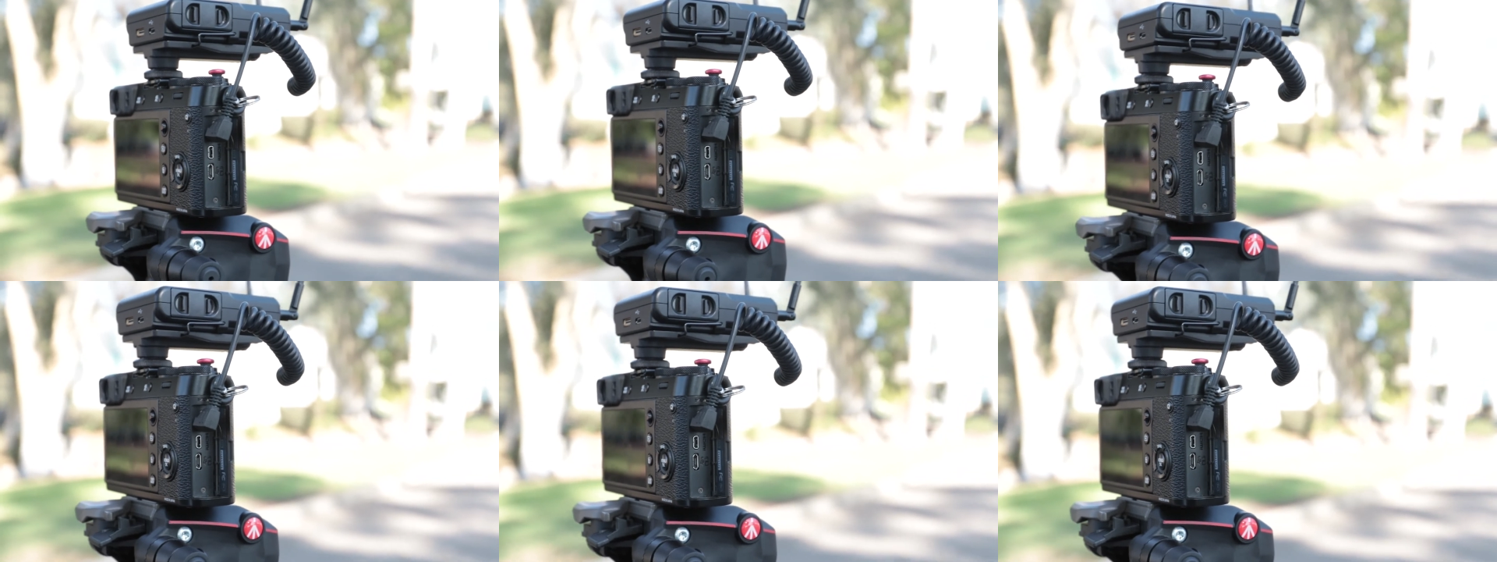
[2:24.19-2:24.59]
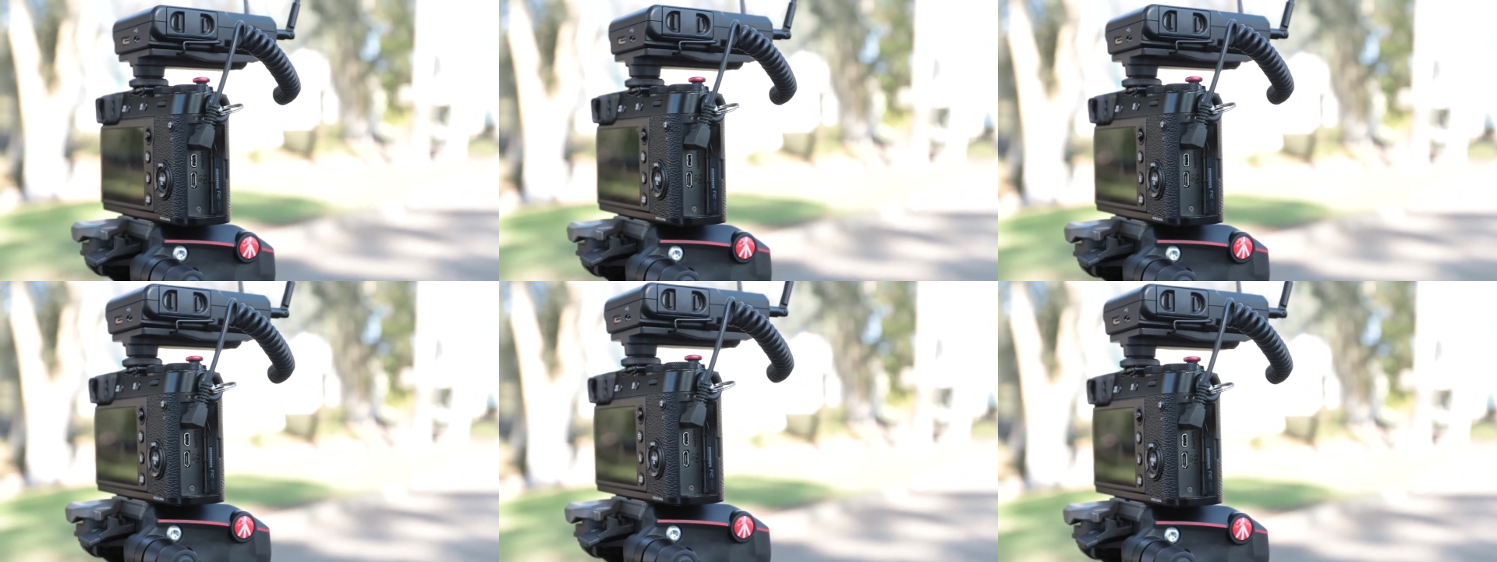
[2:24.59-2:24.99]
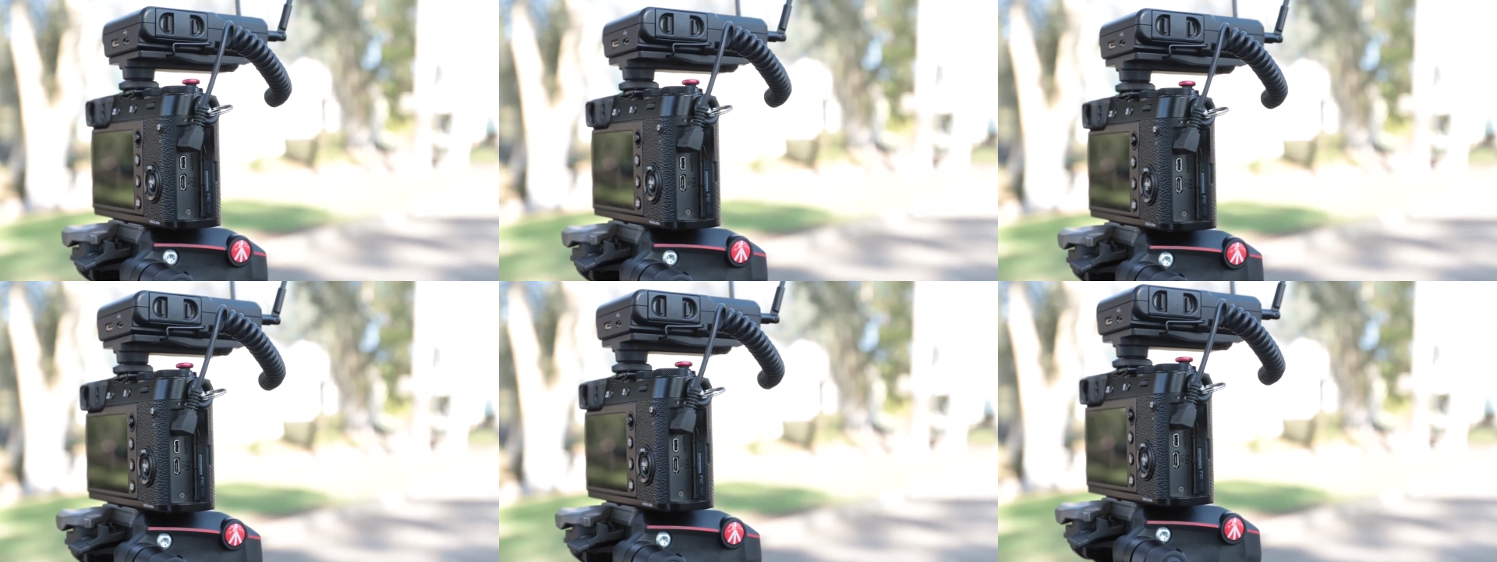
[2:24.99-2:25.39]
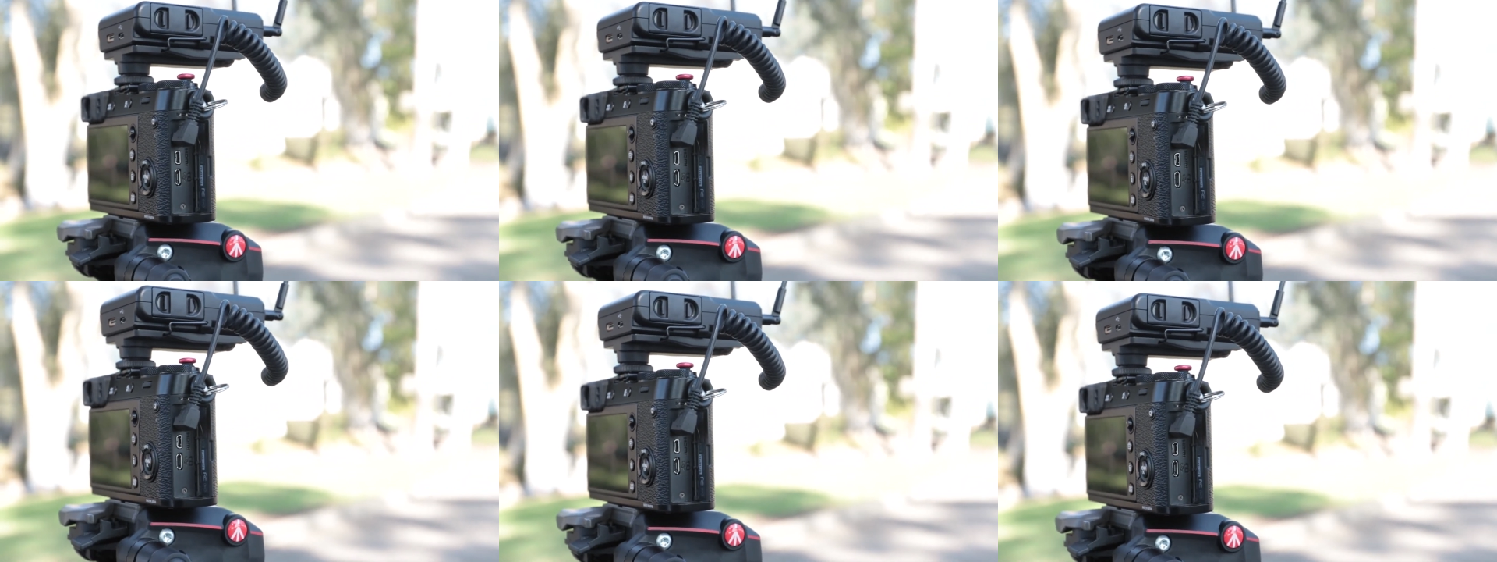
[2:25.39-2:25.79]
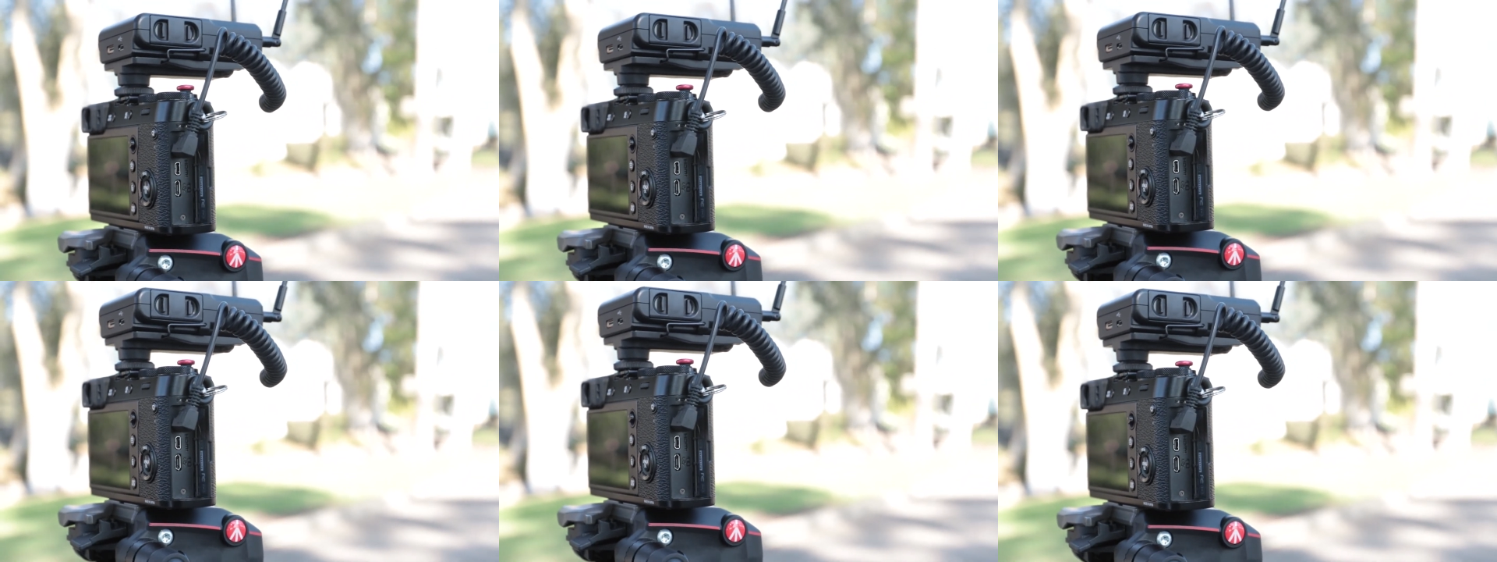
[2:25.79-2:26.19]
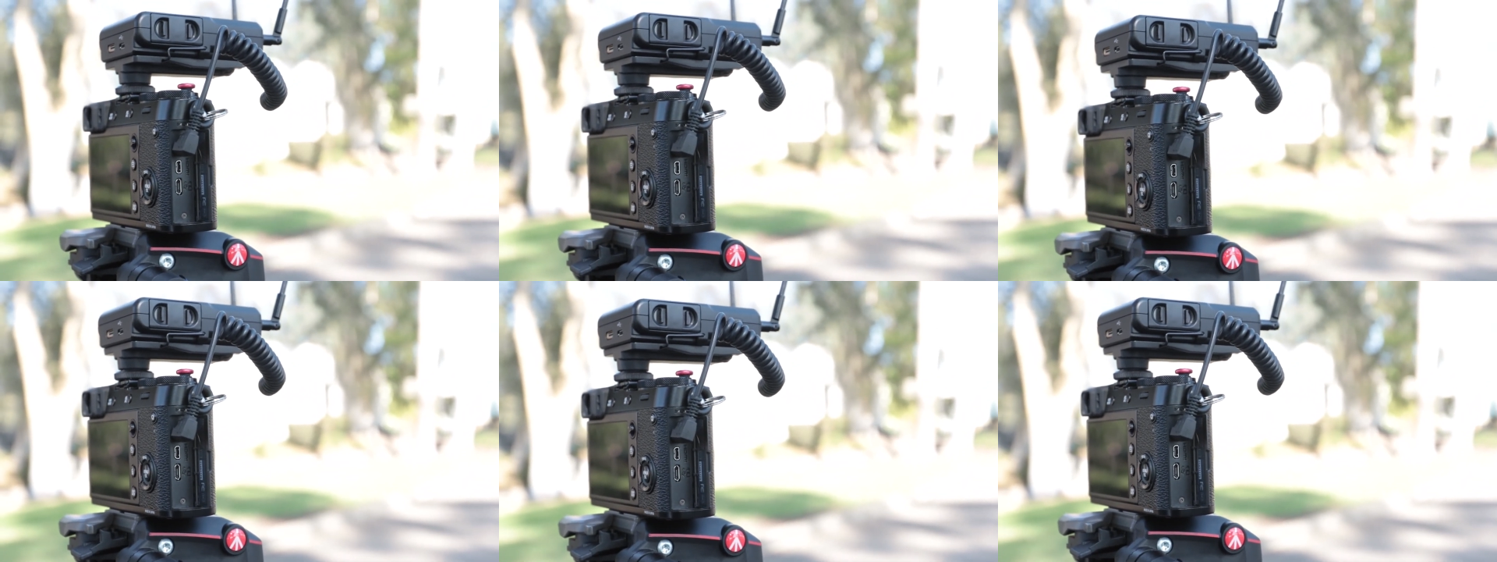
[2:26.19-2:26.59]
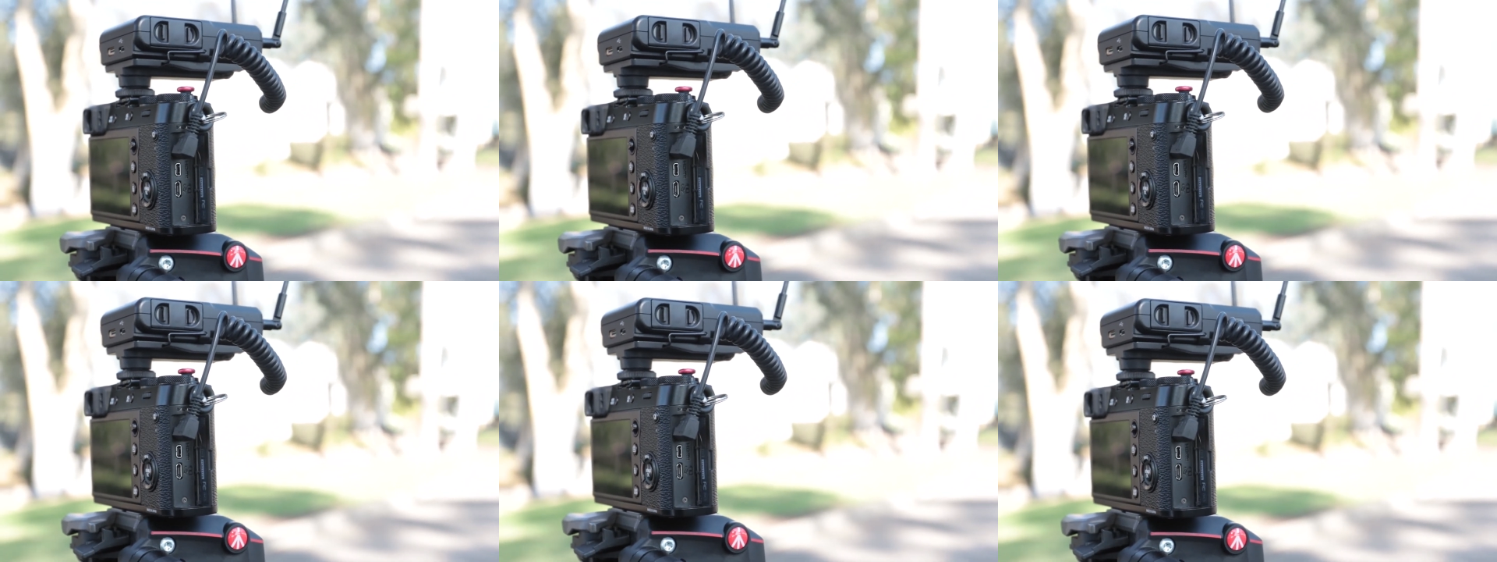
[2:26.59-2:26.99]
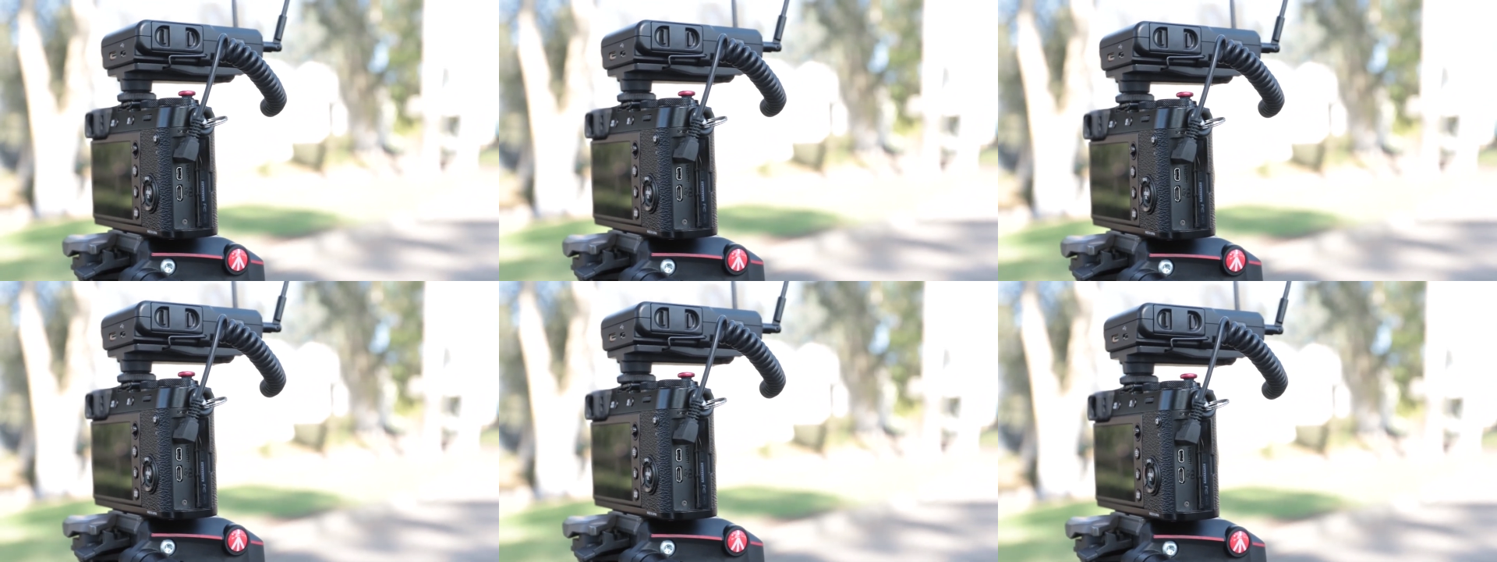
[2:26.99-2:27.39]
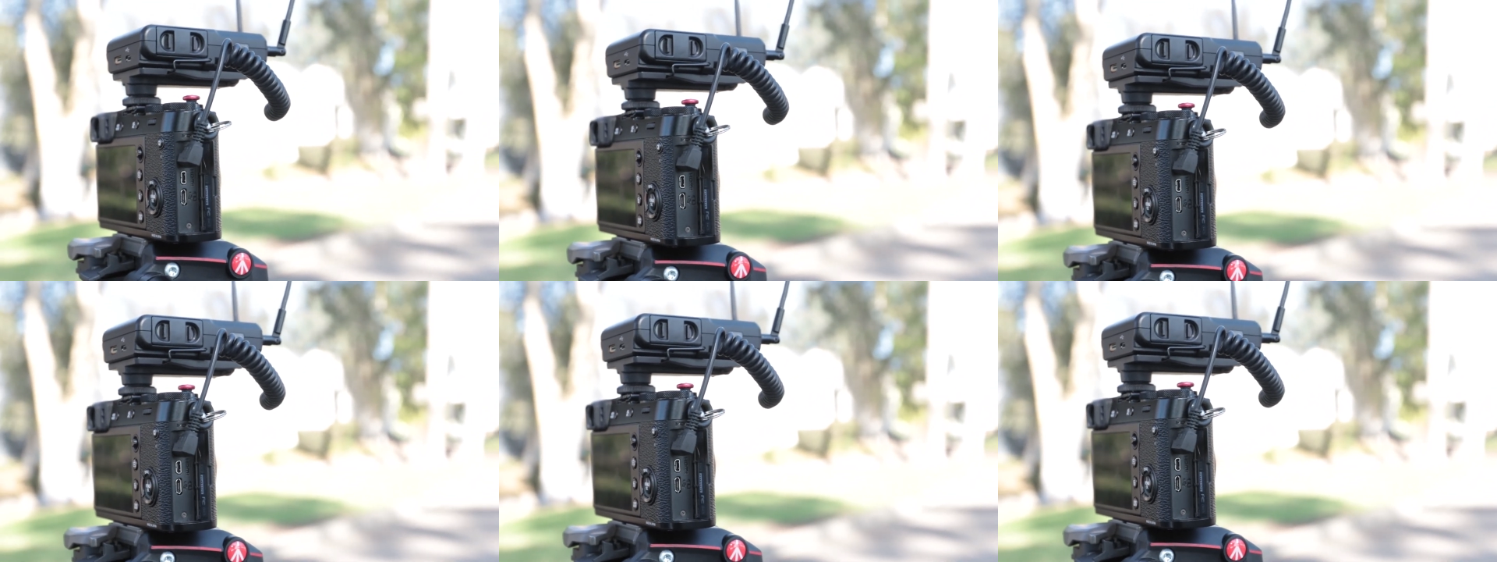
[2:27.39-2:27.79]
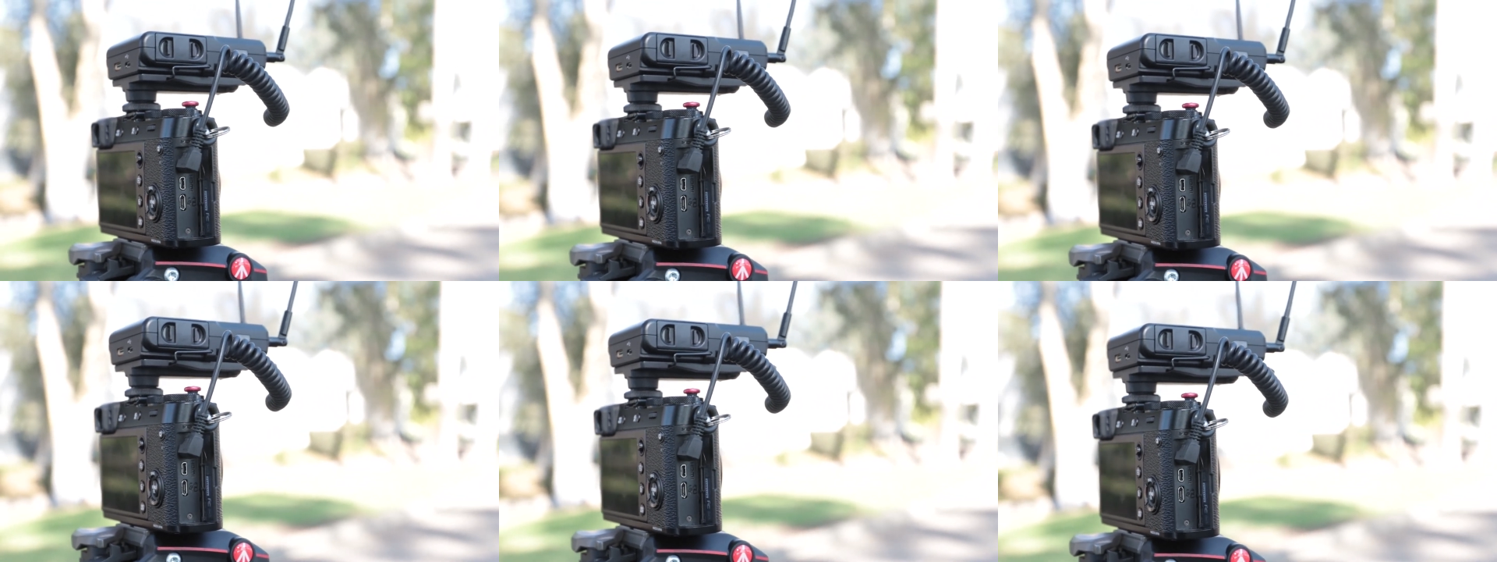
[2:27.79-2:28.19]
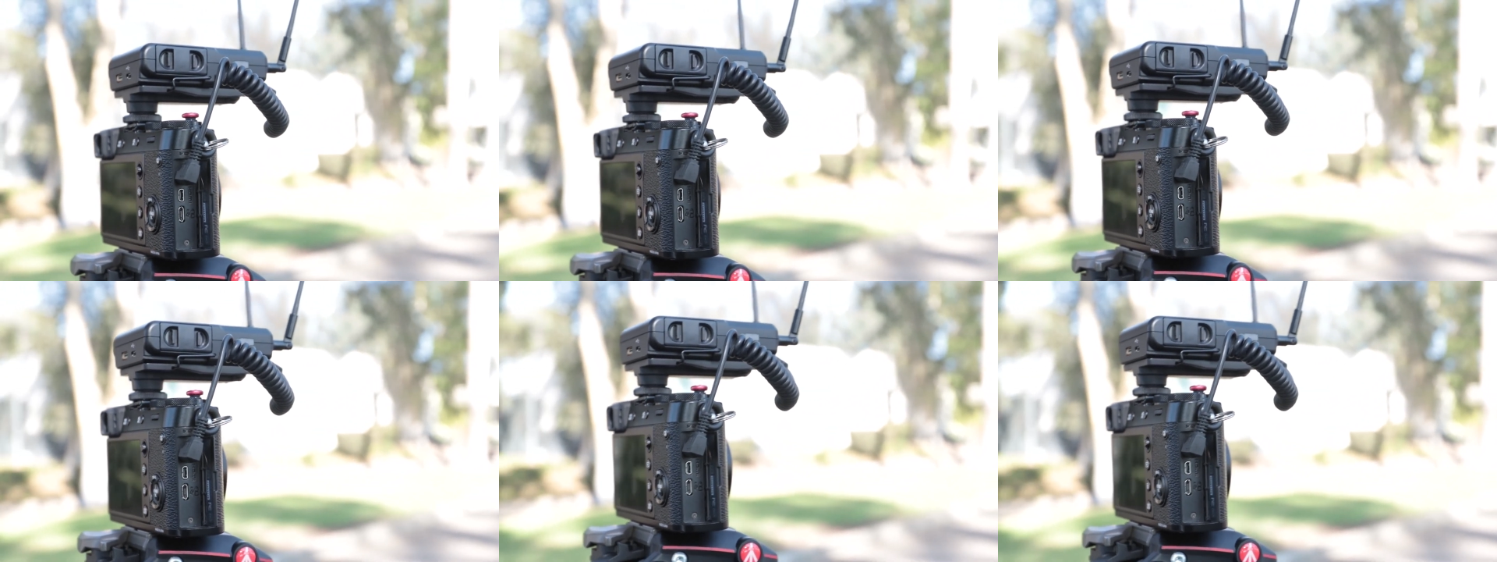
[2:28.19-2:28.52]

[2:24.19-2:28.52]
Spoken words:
[unreadable: no face in view]